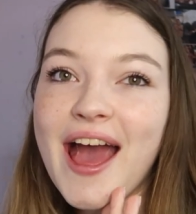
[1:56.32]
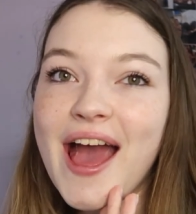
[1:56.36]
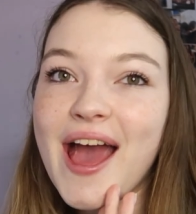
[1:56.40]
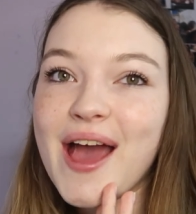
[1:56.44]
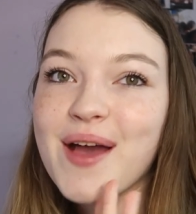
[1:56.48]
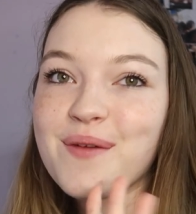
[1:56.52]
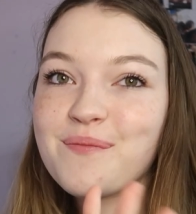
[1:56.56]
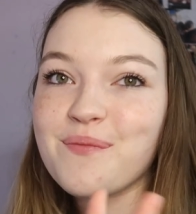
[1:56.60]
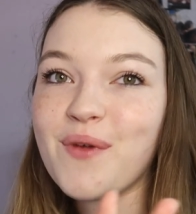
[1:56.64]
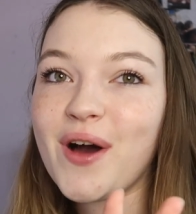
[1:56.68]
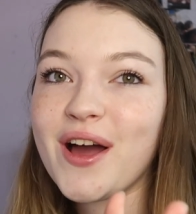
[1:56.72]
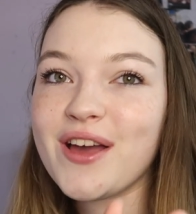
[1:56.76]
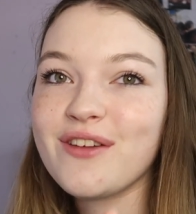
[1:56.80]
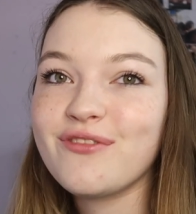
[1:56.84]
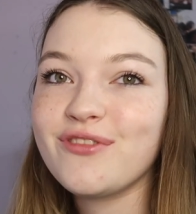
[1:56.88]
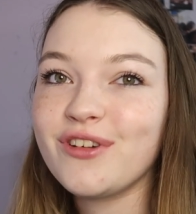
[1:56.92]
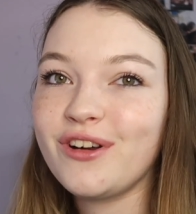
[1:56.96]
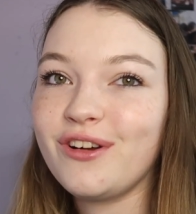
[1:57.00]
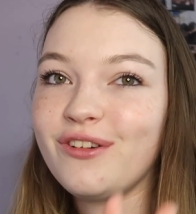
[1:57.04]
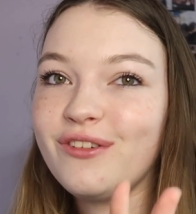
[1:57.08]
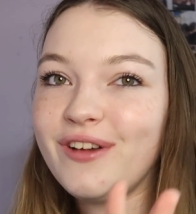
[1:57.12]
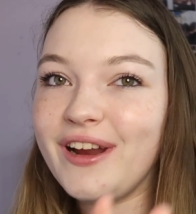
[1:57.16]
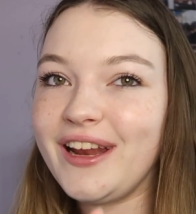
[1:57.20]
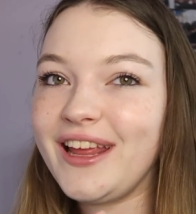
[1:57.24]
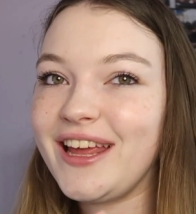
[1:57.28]
it might
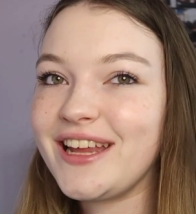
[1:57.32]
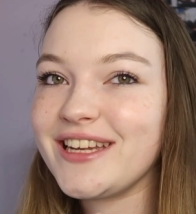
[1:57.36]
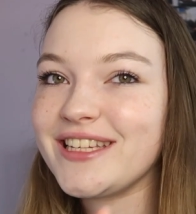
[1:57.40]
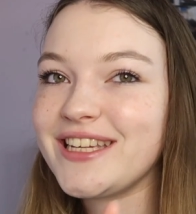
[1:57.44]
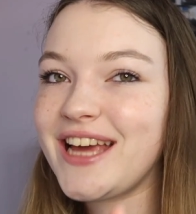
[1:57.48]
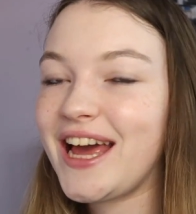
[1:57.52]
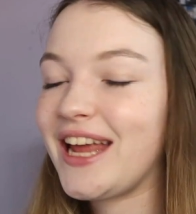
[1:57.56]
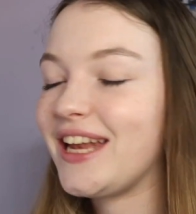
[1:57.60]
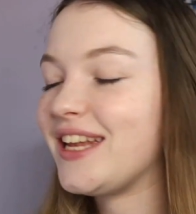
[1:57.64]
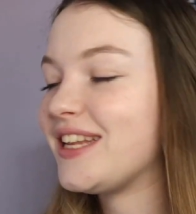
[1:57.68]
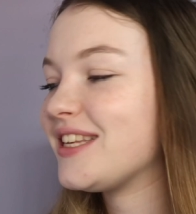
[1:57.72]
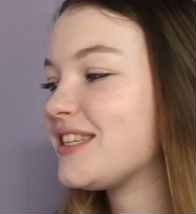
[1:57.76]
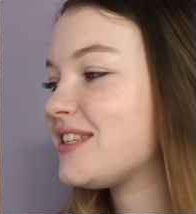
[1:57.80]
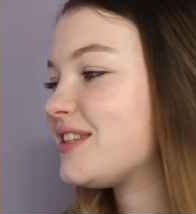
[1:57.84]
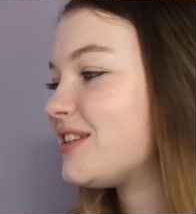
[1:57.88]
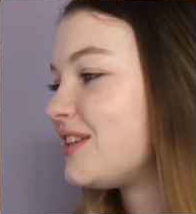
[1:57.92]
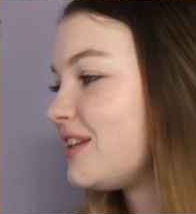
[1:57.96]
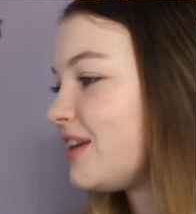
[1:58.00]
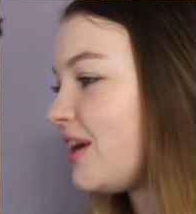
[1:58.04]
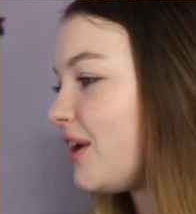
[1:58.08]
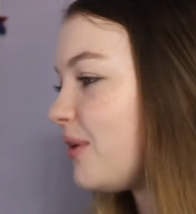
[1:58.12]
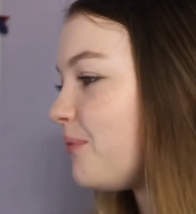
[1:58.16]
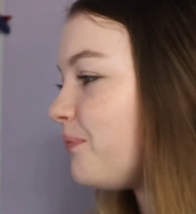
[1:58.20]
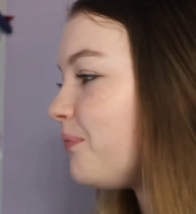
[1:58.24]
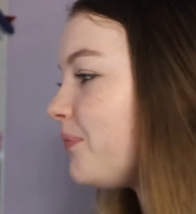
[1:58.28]
feel really intense
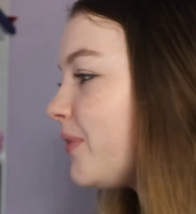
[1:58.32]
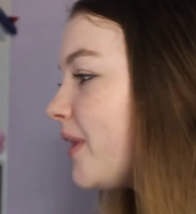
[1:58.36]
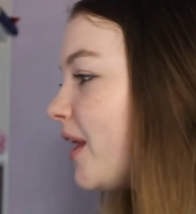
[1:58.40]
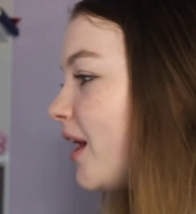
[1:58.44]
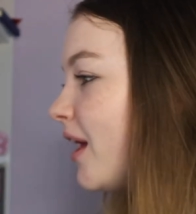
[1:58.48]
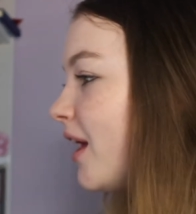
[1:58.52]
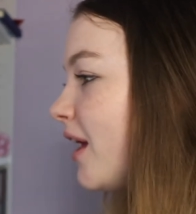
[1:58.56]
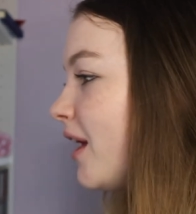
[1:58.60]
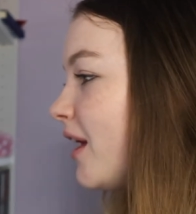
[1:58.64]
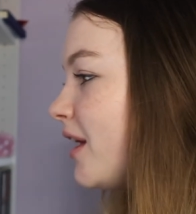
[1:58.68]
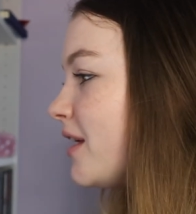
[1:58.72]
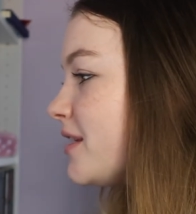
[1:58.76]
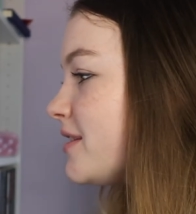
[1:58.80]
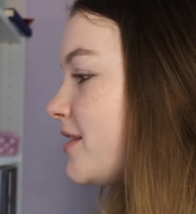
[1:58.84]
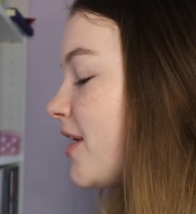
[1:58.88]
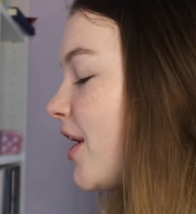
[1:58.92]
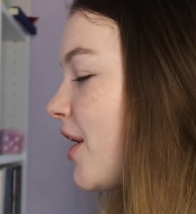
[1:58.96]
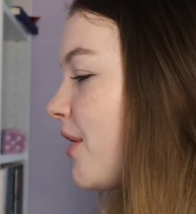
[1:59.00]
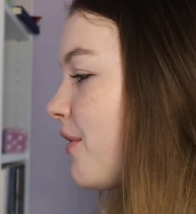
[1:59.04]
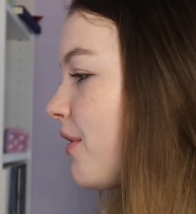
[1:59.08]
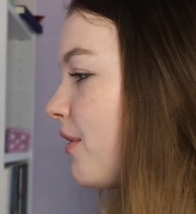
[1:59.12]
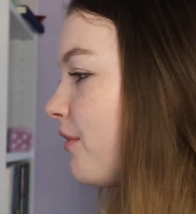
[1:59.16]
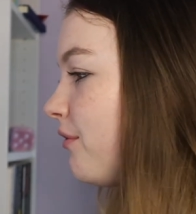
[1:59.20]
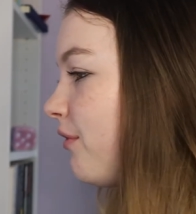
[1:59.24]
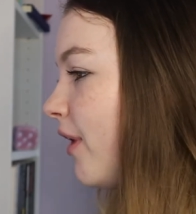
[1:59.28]
to you.
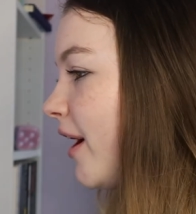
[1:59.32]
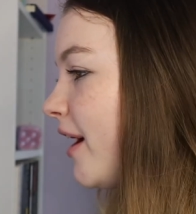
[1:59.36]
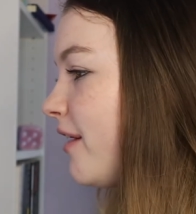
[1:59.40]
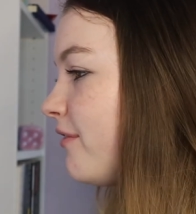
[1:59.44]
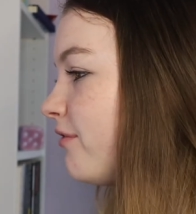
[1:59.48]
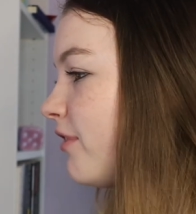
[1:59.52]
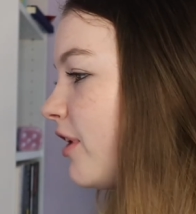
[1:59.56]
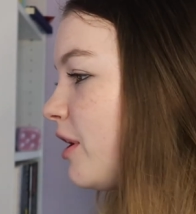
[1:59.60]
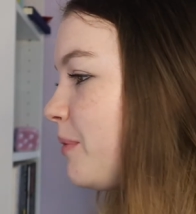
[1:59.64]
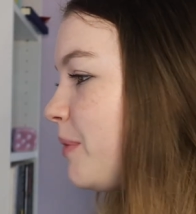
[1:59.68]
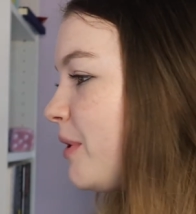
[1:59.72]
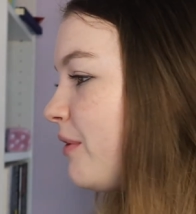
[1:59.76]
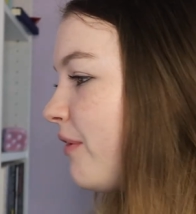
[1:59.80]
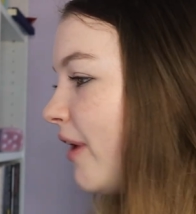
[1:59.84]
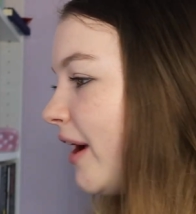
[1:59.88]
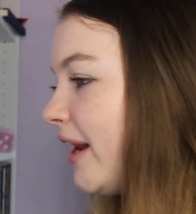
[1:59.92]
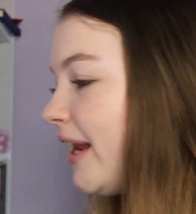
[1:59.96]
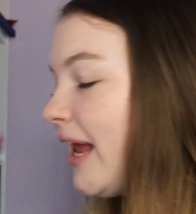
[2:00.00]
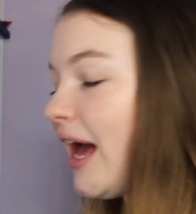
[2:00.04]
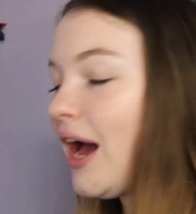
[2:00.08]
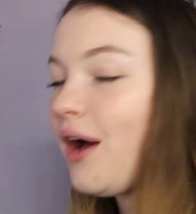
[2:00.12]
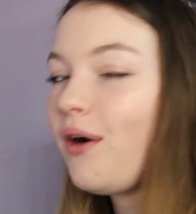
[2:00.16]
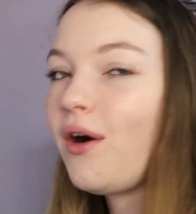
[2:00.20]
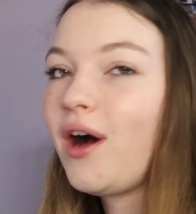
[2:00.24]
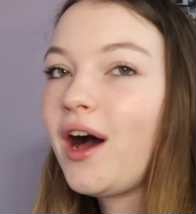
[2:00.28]
So right in front of me right
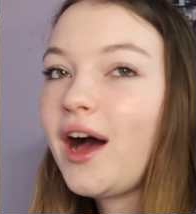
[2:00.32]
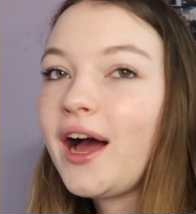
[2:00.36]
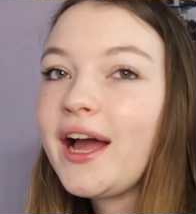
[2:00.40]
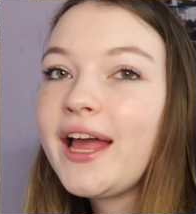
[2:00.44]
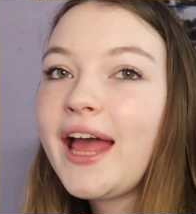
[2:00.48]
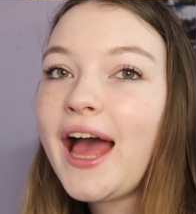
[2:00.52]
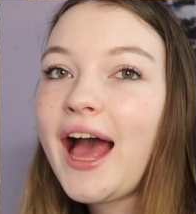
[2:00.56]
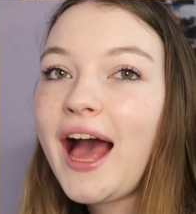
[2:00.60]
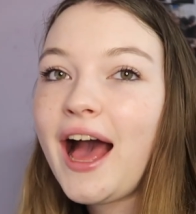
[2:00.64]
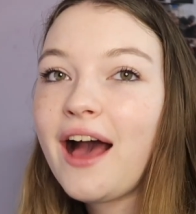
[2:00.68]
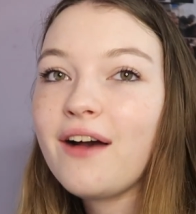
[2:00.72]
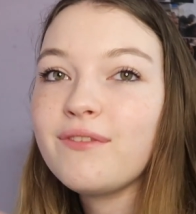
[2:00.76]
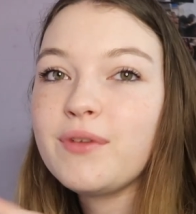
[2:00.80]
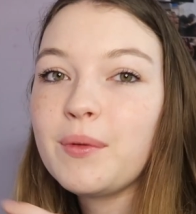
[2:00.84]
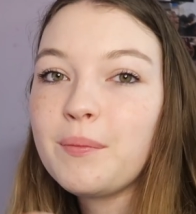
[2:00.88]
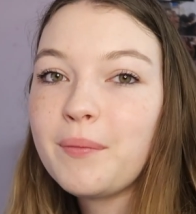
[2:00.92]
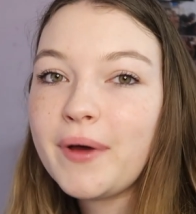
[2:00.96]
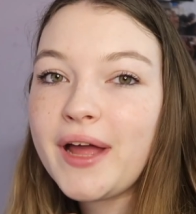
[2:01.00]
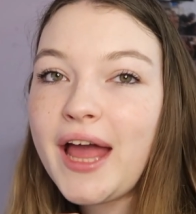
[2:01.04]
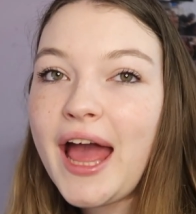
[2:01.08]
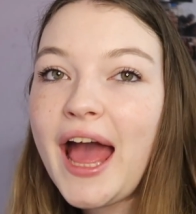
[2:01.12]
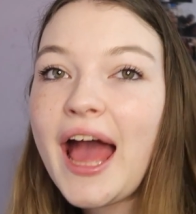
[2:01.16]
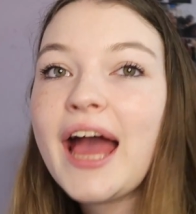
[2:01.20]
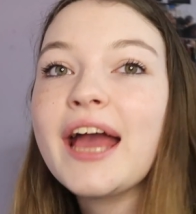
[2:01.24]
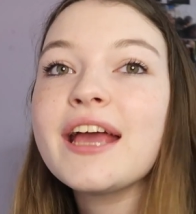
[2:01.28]
now, I have
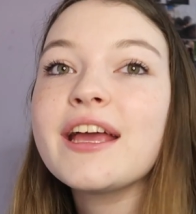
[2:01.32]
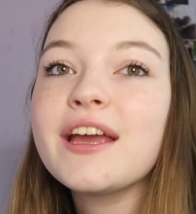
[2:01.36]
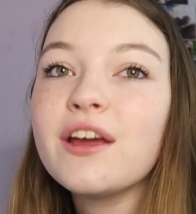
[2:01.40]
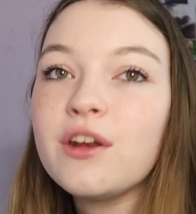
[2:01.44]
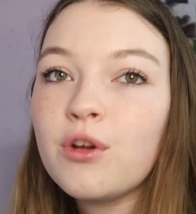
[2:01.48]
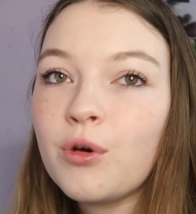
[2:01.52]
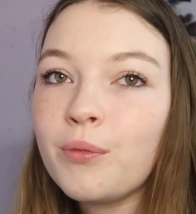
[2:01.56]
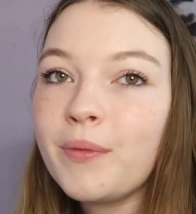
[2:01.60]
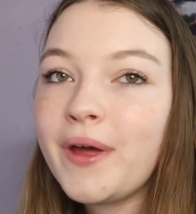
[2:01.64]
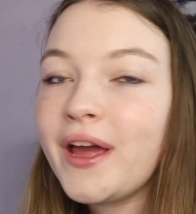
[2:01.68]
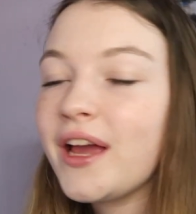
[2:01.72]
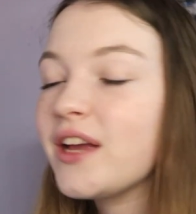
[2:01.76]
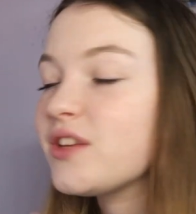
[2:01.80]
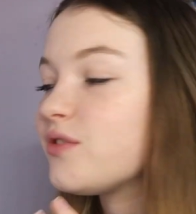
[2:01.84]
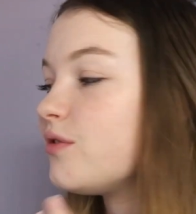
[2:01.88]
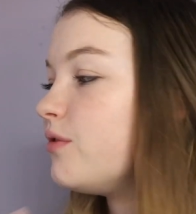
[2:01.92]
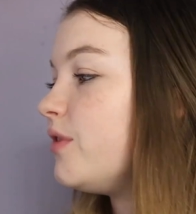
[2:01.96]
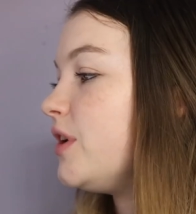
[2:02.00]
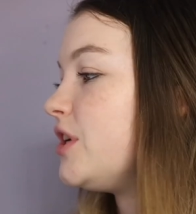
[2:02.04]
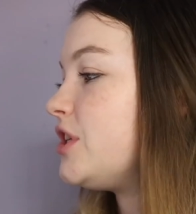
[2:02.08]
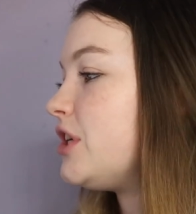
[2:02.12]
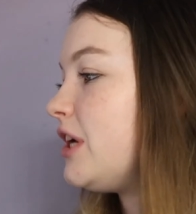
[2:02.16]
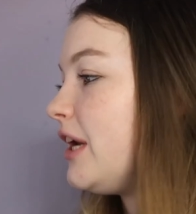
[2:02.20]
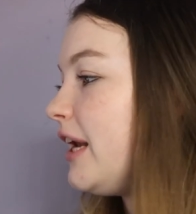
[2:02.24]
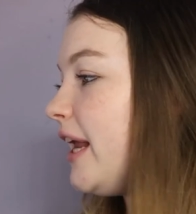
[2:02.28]
my economics
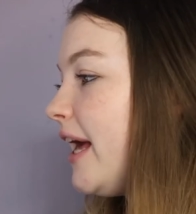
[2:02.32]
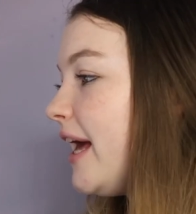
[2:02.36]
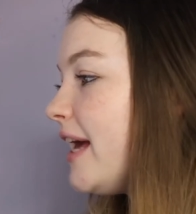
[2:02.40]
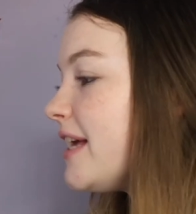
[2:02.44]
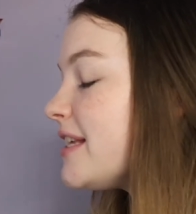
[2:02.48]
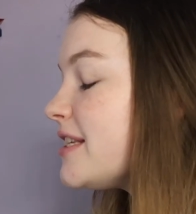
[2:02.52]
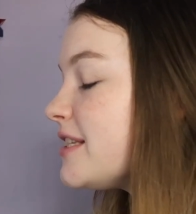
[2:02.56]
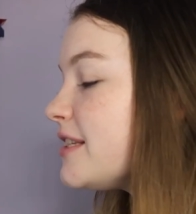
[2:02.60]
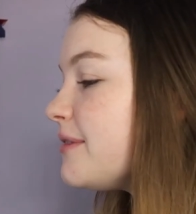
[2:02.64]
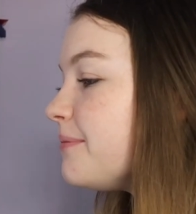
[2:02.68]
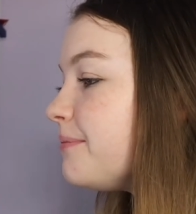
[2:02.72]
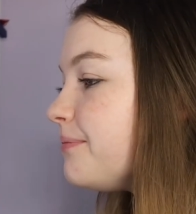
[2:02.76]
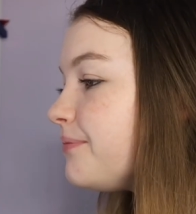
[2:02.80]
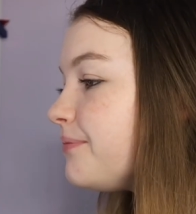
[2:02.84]
revision list.